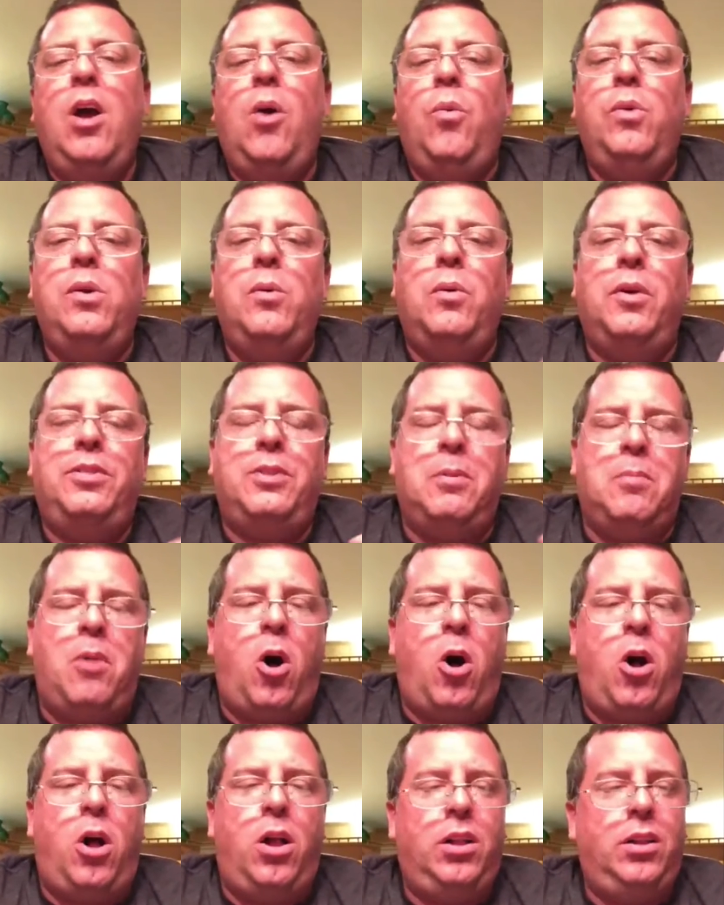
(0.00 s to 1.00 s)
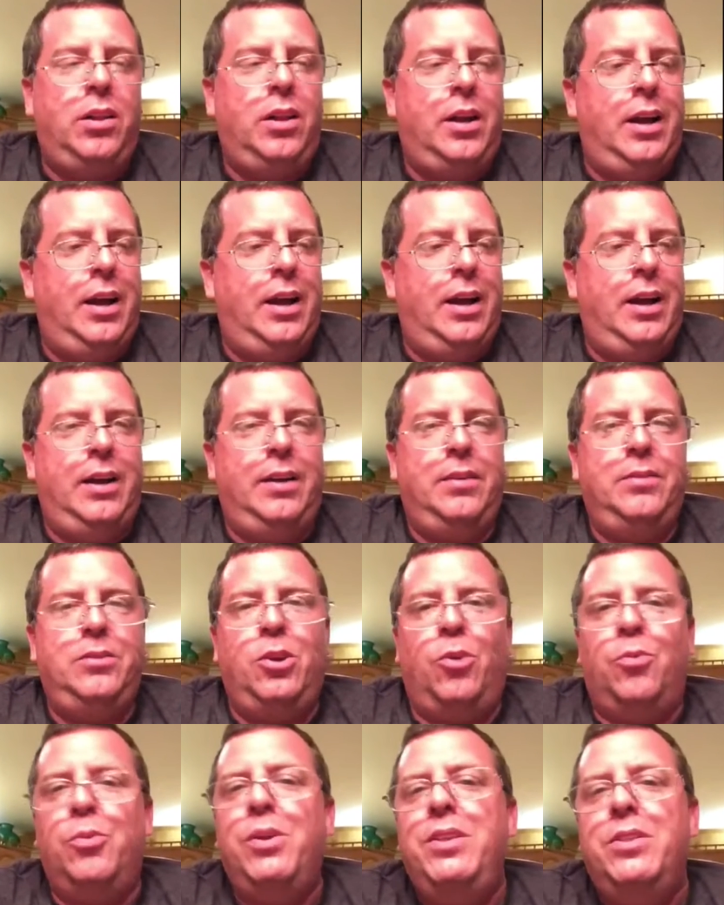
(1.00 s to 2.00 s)
We want them all, you
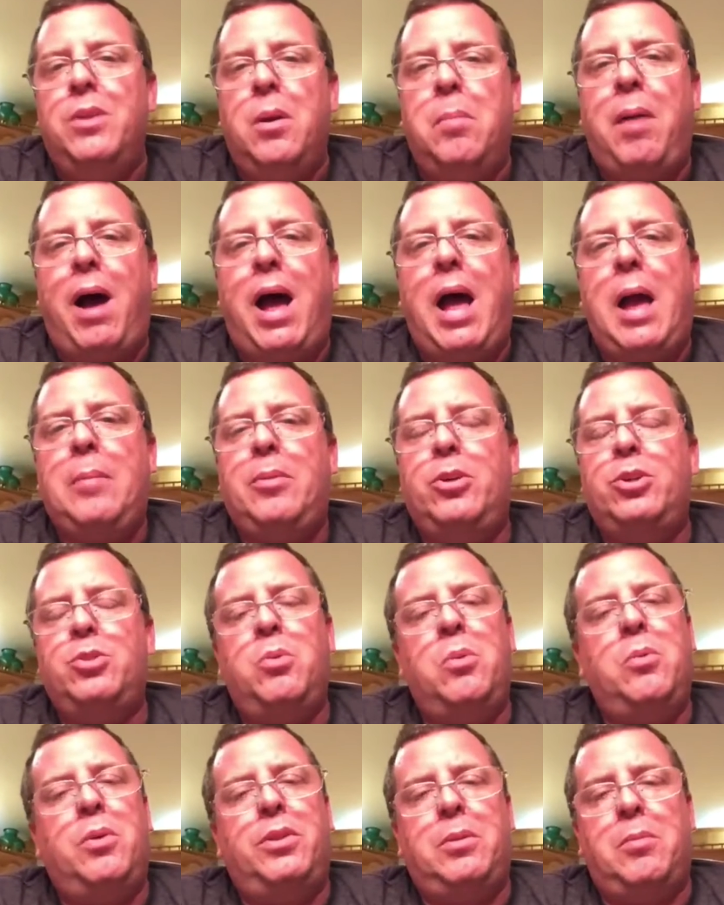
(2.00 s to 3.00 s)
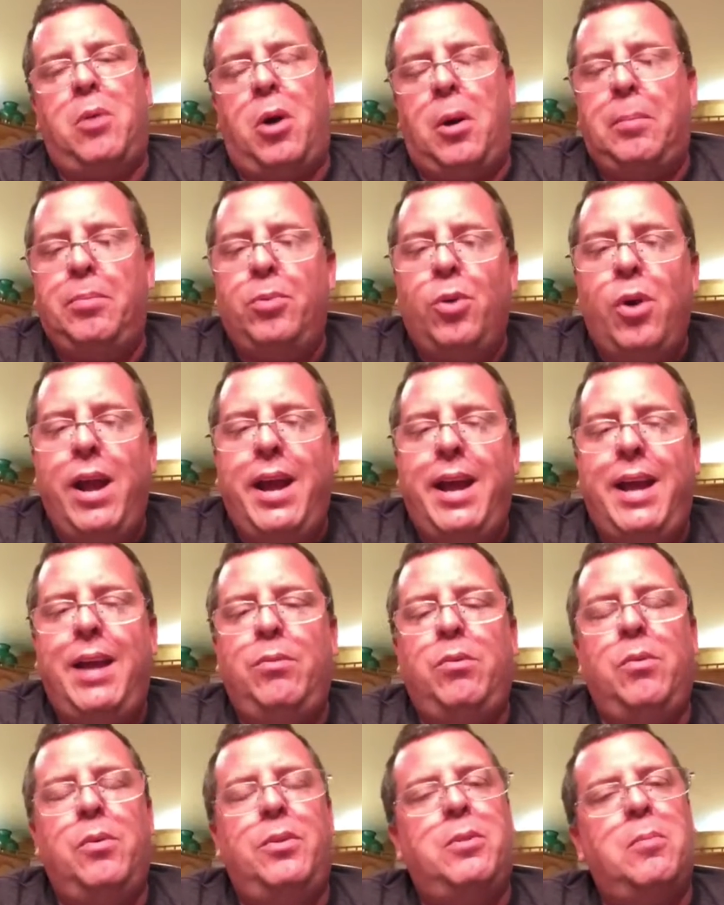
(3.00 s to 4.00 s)
know, reading their Bibles. We want them all praying.
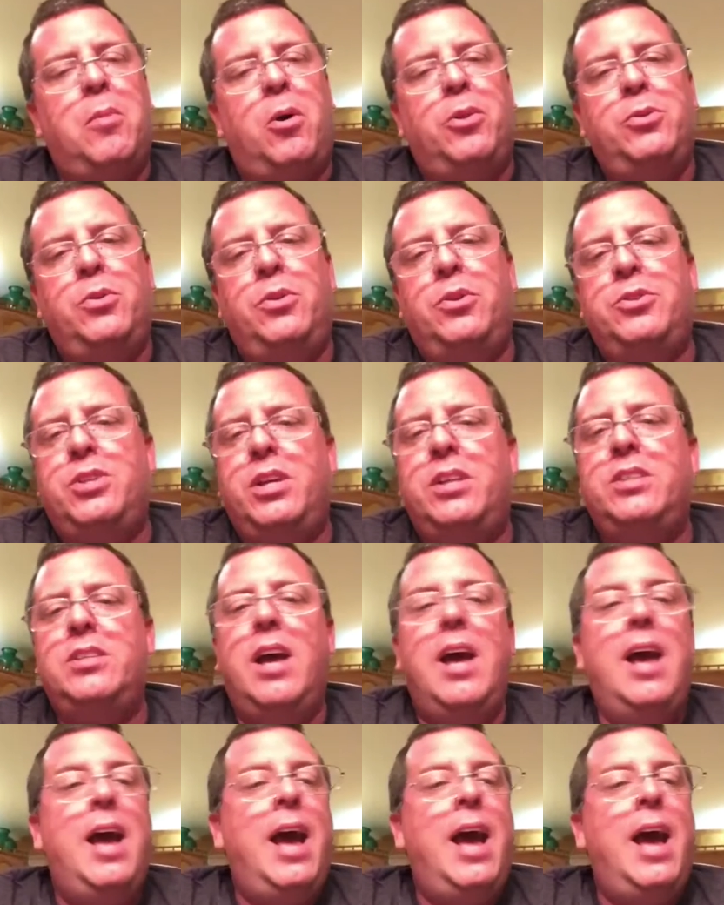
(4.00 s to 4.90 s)
We want them all doing those things.